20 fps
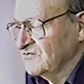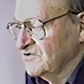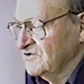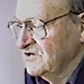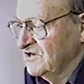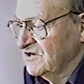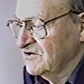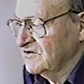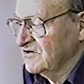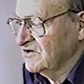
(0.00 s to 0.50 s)

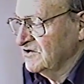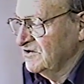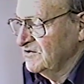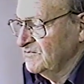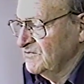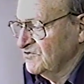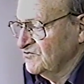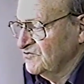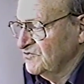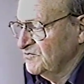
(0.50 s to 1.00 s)
Another time,
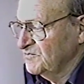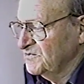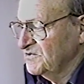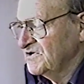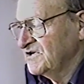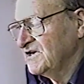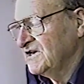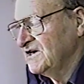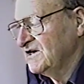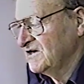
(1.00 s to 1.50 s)
the
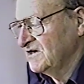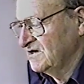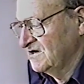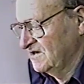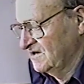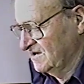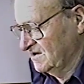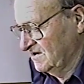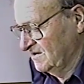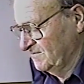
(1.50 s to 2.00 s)
superintendent of
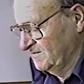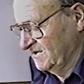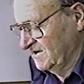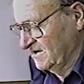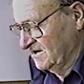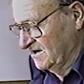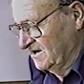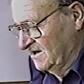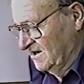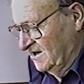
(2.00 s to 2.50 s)
the
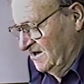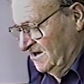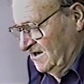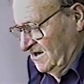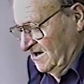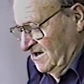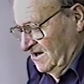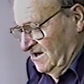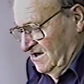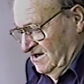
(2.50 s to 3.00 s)
company
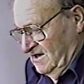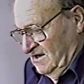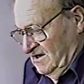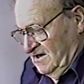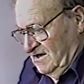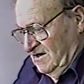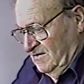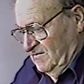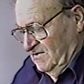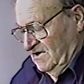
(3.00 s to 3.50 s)

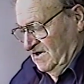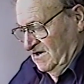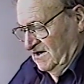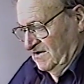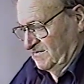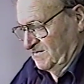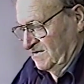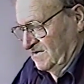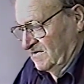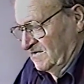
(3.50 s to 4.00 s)
come and
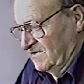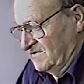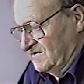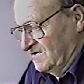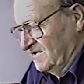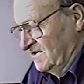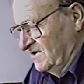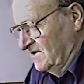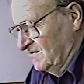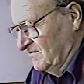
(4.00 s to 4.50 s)
asked me on a
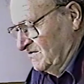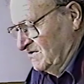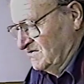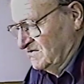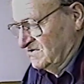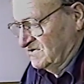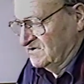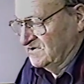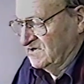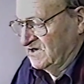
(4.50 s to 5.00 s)
Sunday. We used
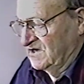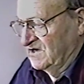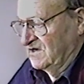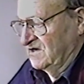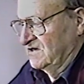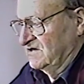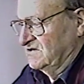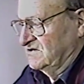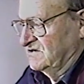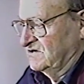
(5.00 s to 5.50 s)
to
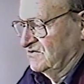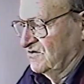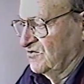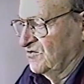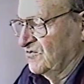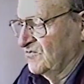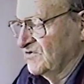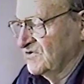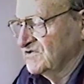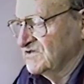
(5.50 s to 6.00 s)
stay
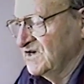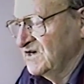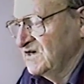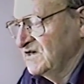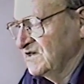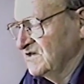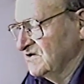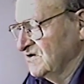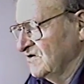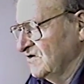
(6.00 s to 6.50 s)
over
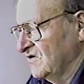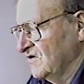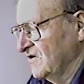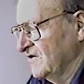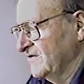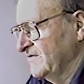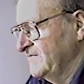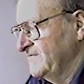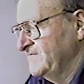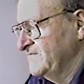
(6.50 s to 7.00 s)
Sundays a lot.
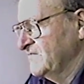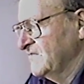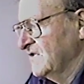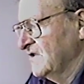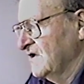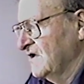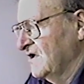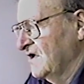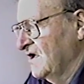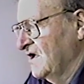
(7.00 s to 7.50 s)

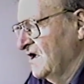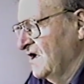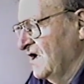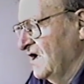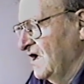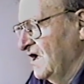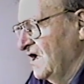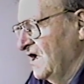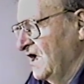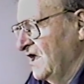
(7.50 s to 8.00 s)

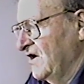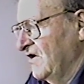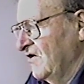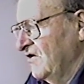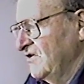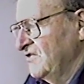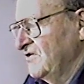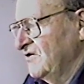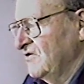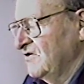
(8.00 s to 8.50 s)
And I
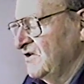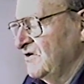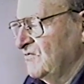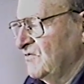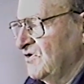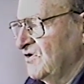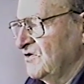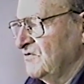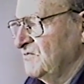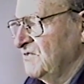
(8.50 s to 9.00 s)
thought he
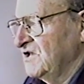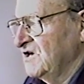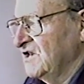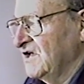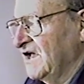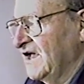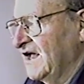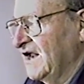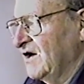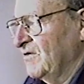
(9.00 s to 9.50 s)
wanted me to
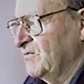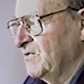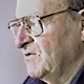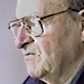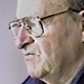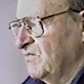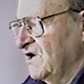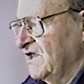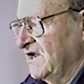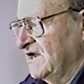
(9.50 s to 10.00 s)
help him
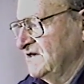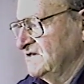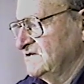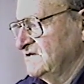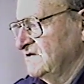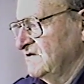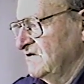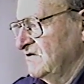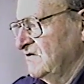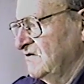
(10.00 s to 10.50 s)
blaze
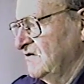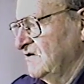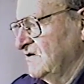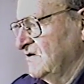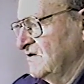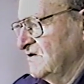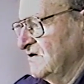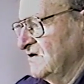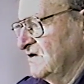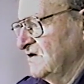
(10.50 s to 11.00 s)
the
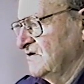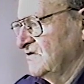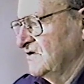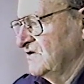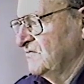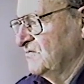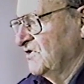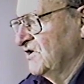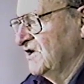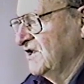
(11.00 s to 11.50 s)
line. And he
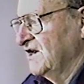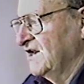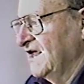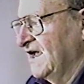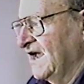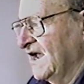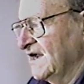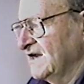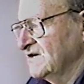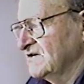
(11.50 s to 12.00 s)
said, bring an
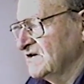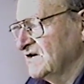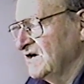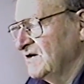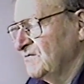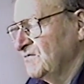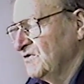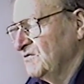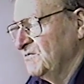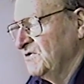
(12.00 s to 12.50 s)
axe,
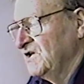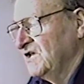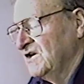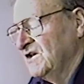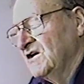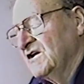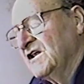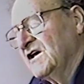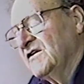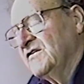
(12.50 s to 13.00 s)
come with me, and I'll
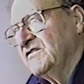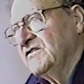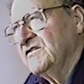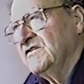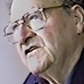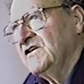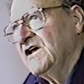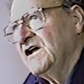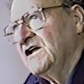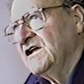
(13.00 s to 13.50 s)
allow you a
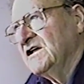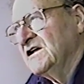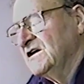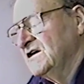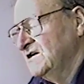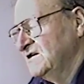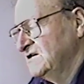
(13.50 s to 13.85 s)
day.